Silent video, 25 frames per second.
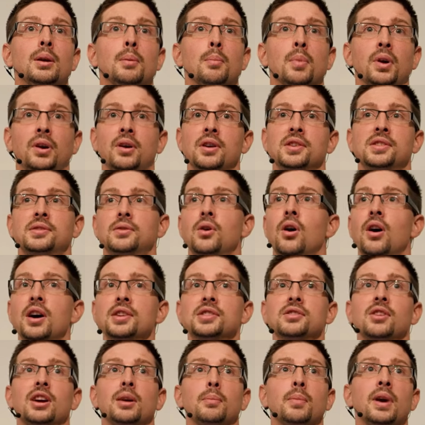Because
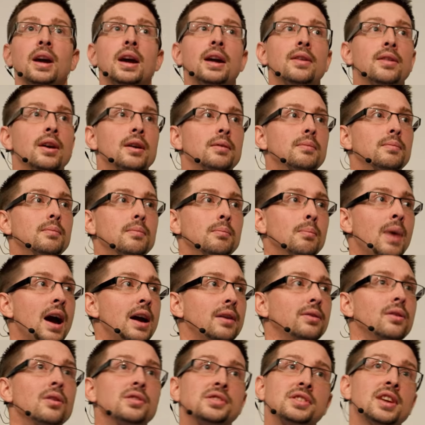guys like me that
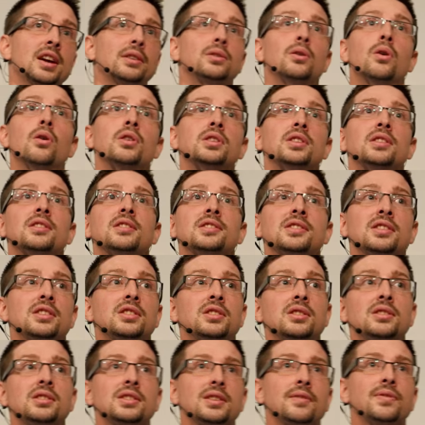make those technology
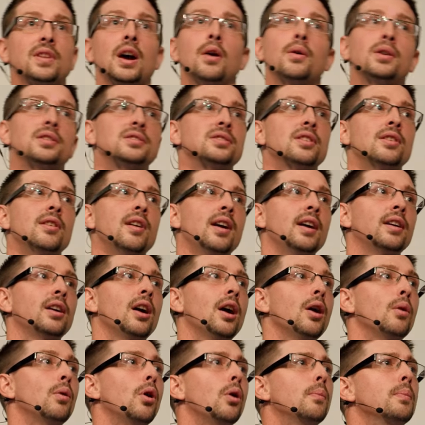decisions, if they were to turn around and
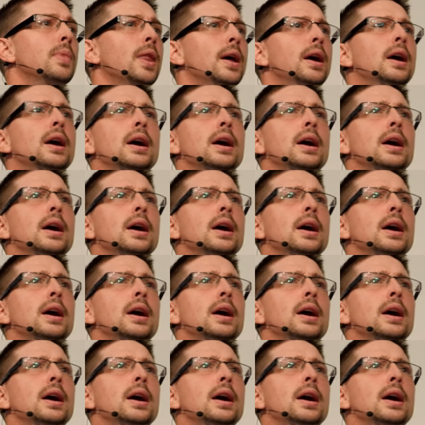go, well,